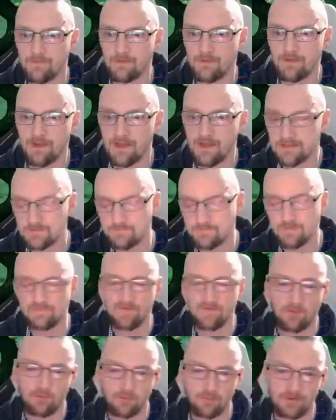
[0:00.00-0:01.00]
his
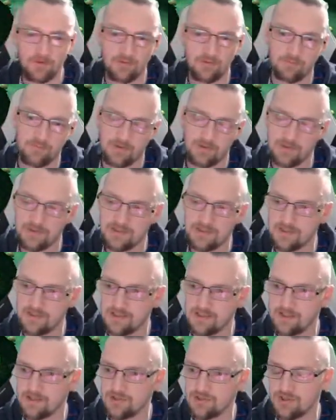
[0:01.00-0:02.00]
Bivold build, because
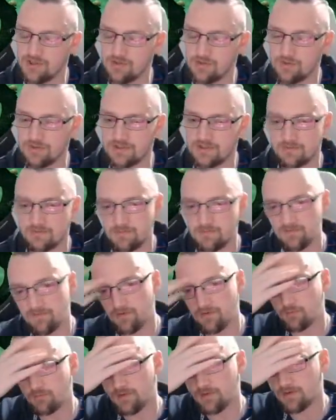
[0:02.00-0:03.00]
he showed us his
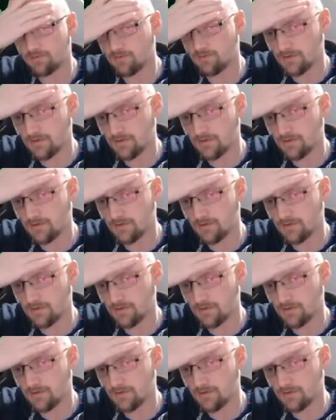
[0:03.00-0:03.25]
Bivold build, and I